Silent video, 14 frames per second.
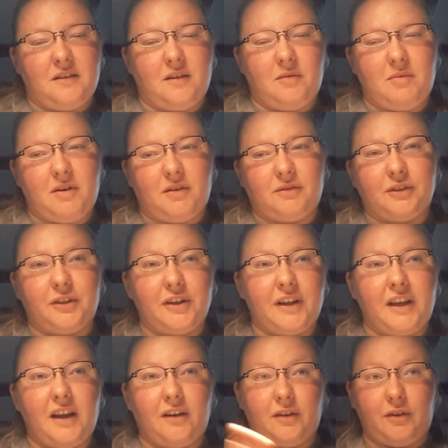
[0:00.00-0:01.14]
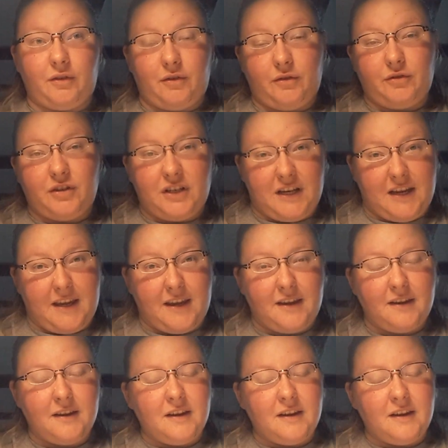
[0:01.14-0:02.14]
about learning how to crochet,